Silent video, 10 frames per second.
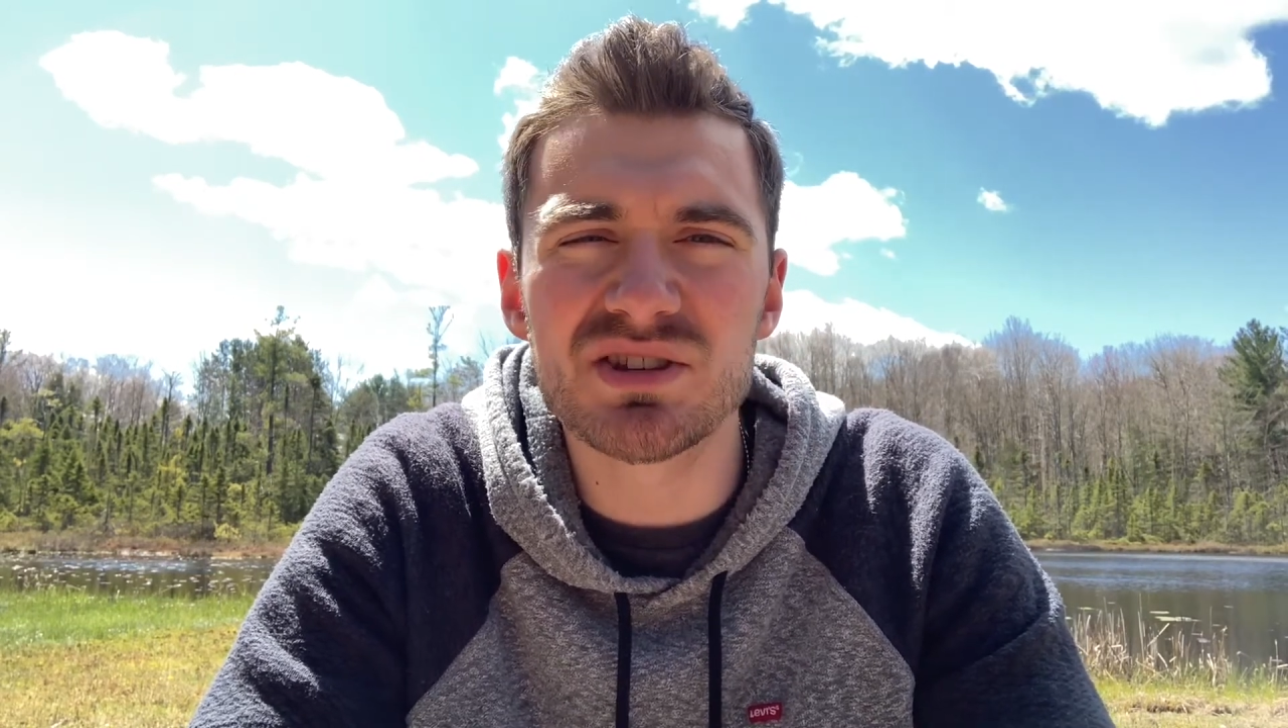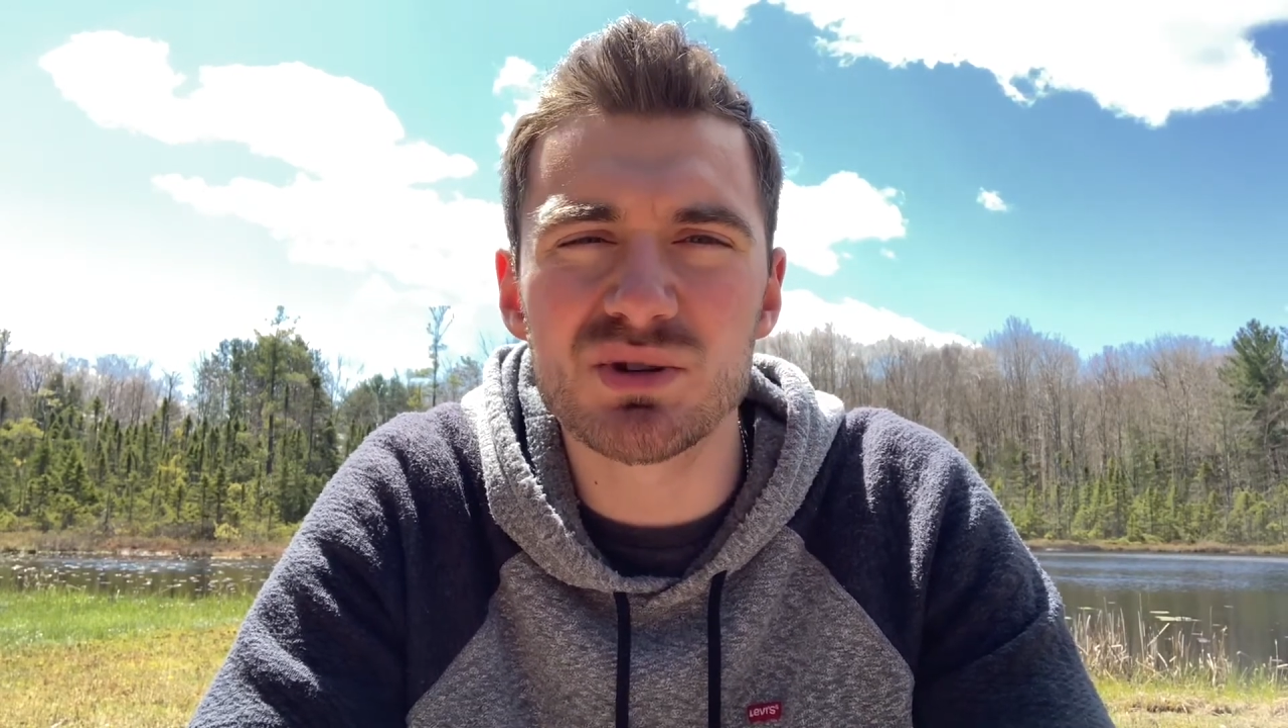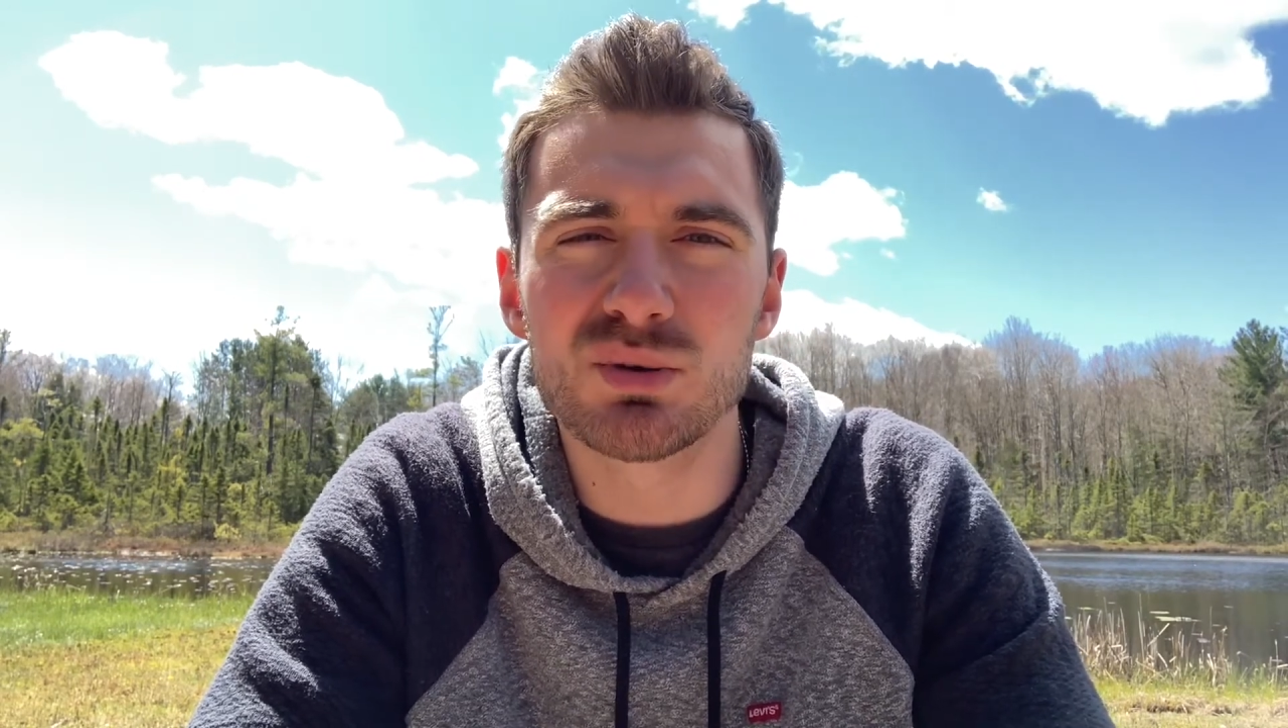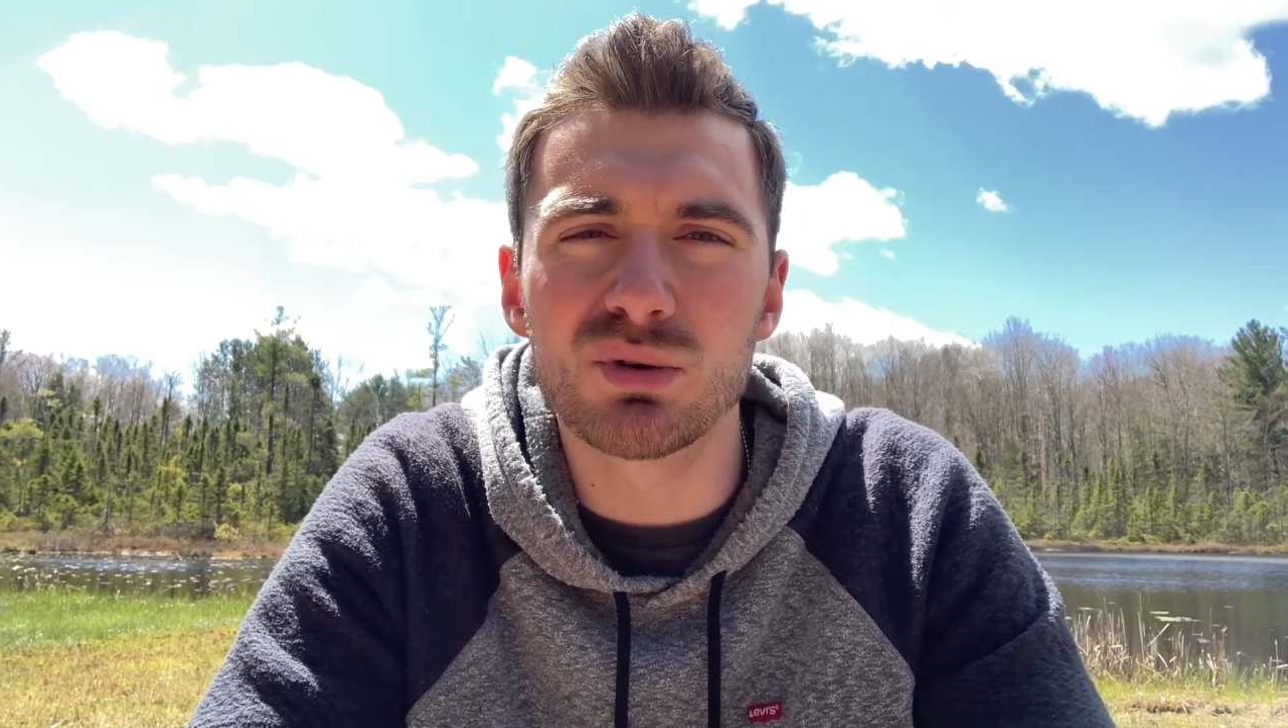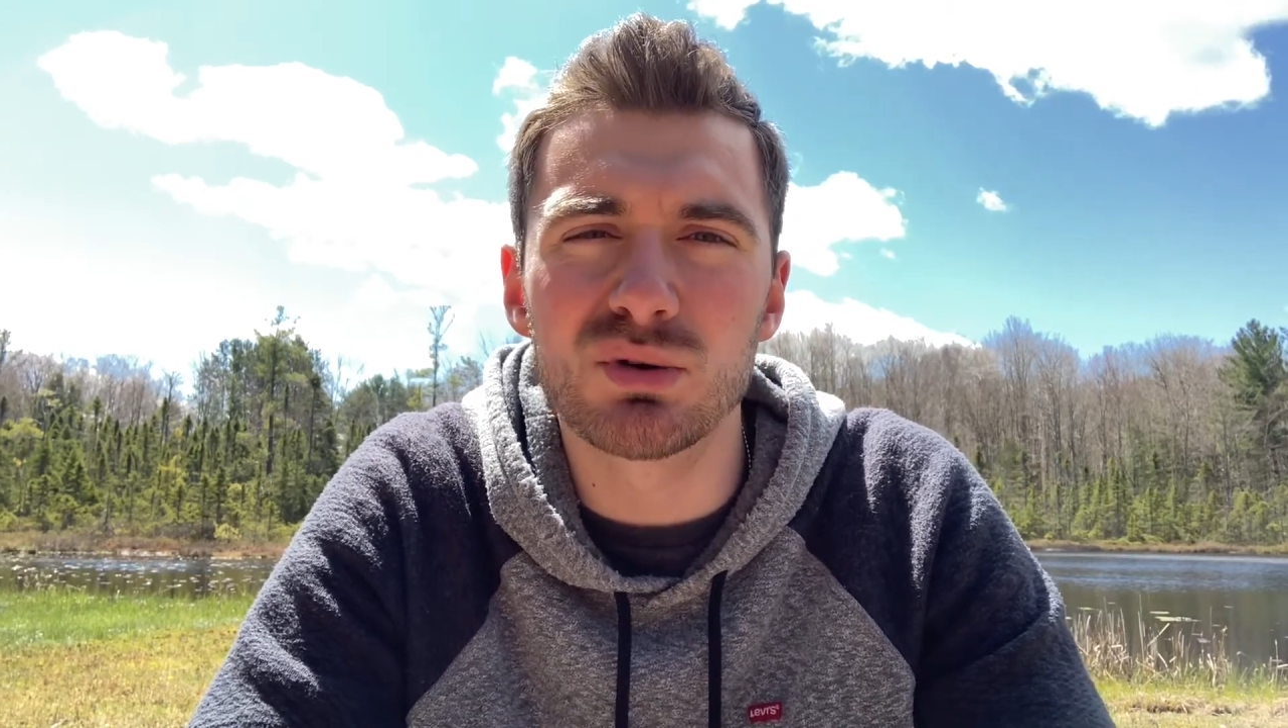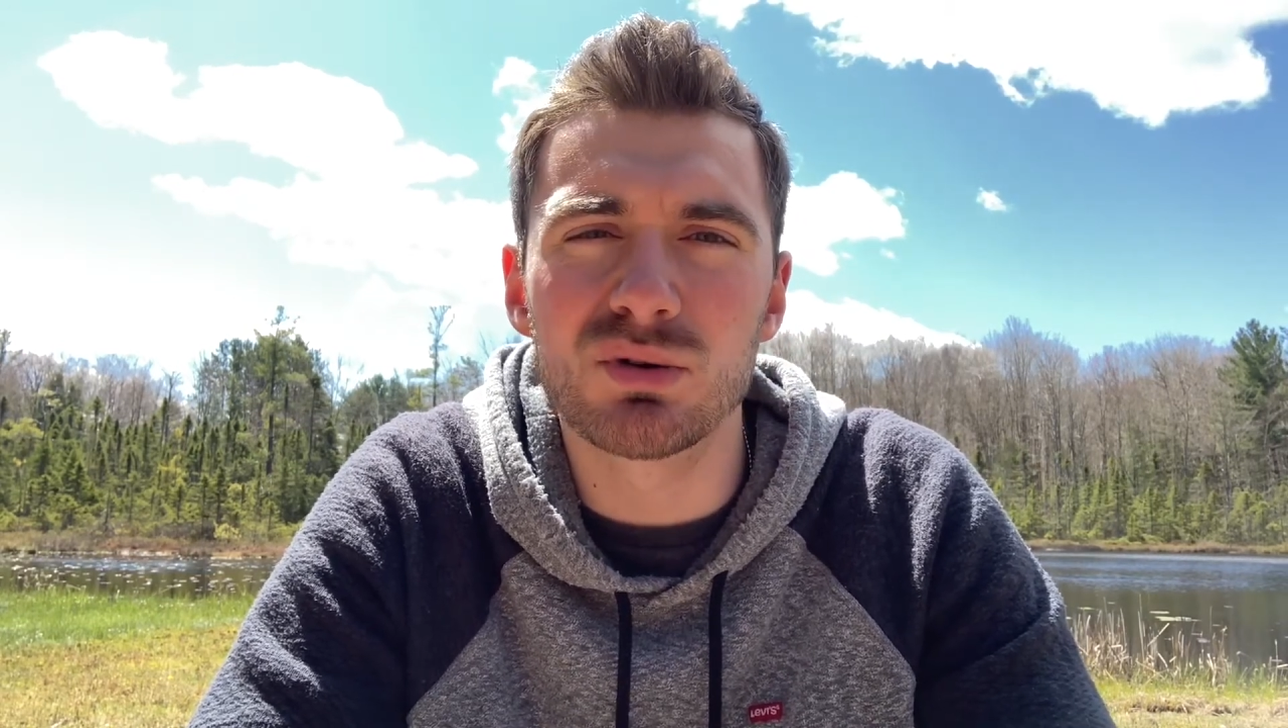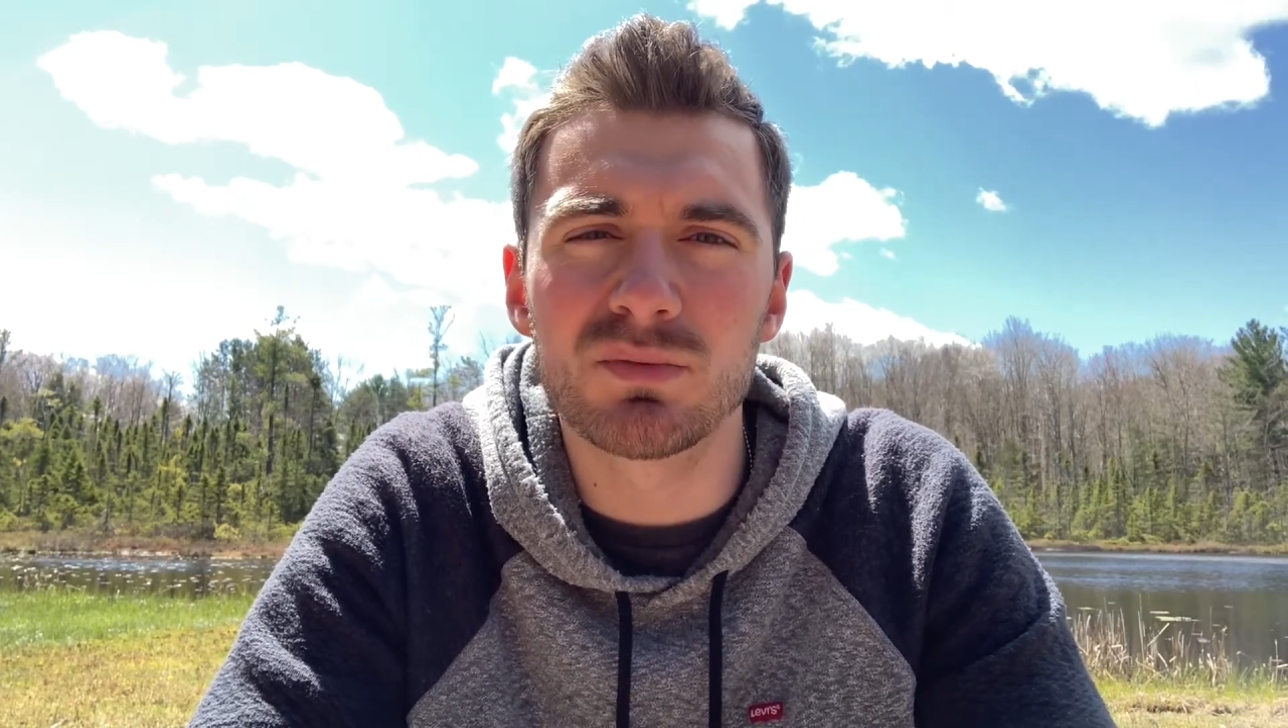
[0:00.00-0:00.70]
school